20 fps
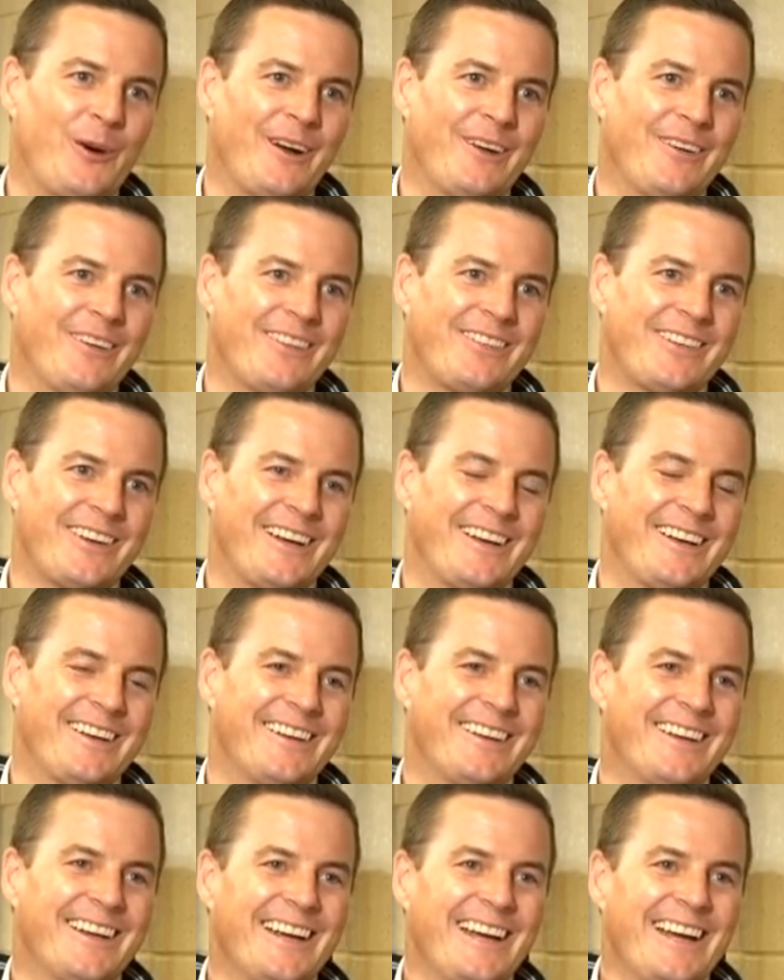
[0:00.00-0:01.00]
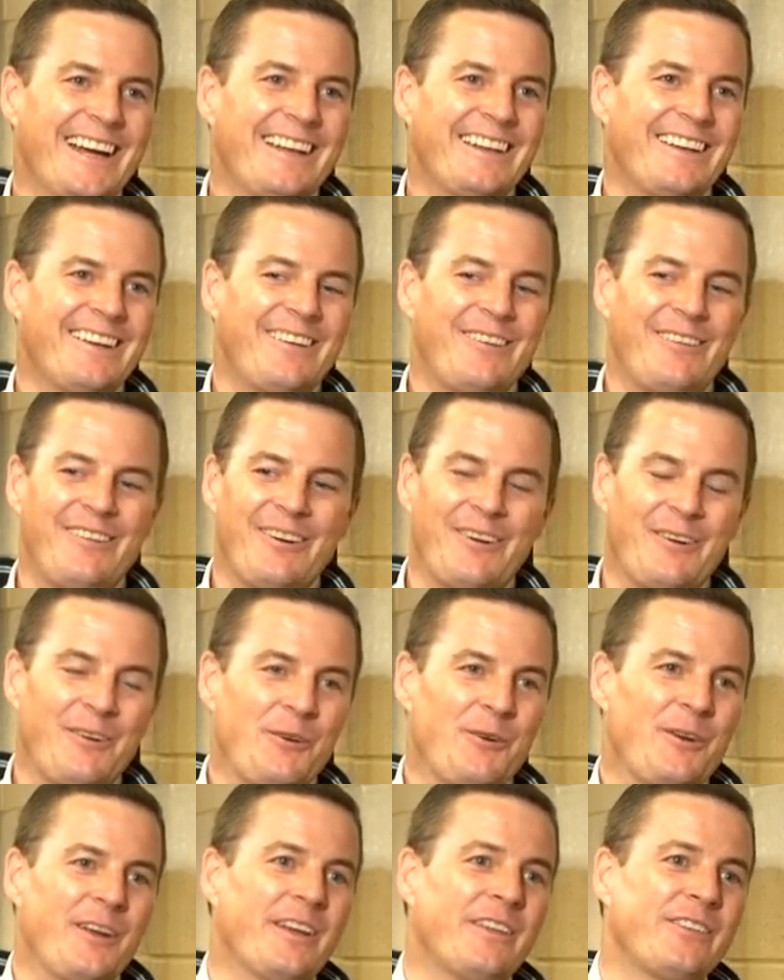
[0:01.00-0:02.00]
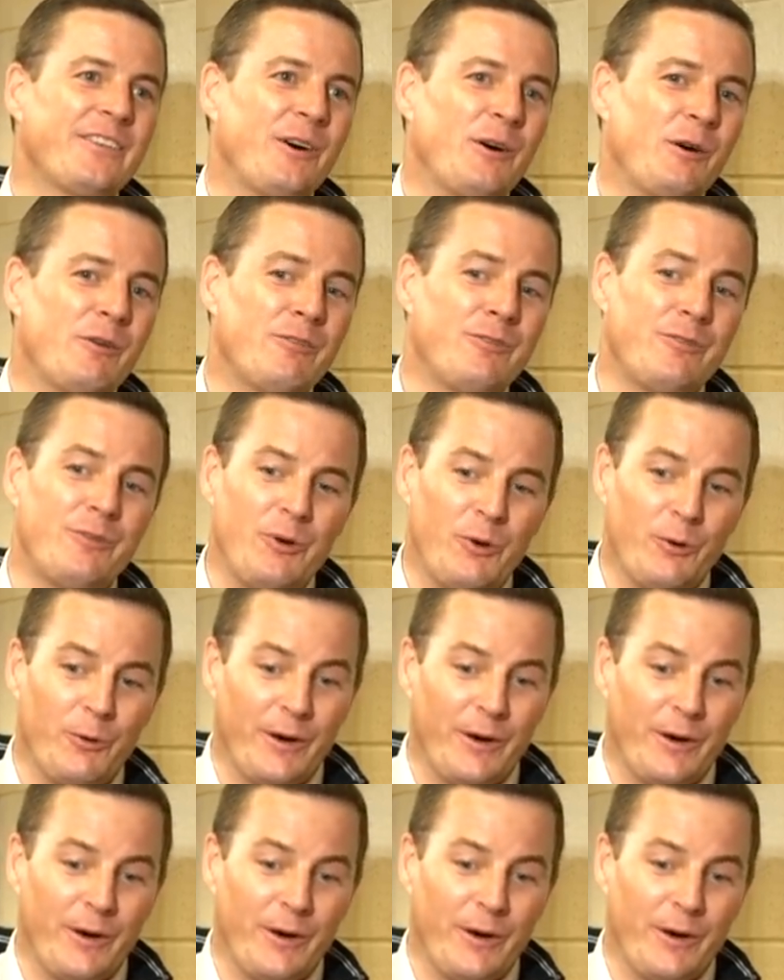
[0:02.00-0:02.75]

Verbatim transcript: around. It's kind of, they're two days off, no